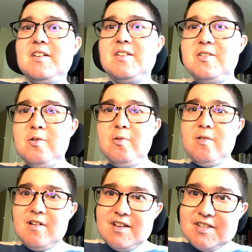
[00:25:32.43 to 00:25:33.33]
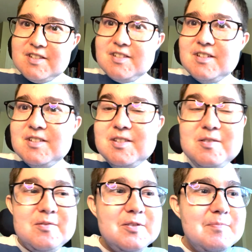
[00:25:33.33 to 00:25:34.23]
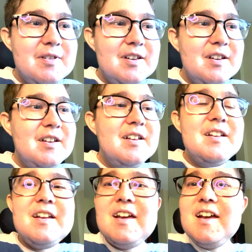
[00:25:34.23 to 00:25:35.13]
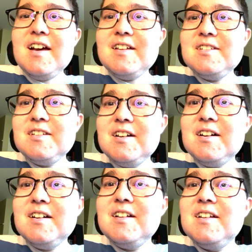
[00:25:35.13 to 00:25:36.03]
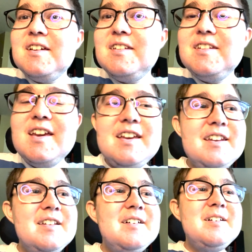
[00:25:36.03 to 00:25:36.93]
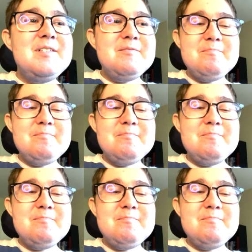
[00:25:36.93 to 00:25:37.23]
Norris. Excuse me, and uh, Nate uh,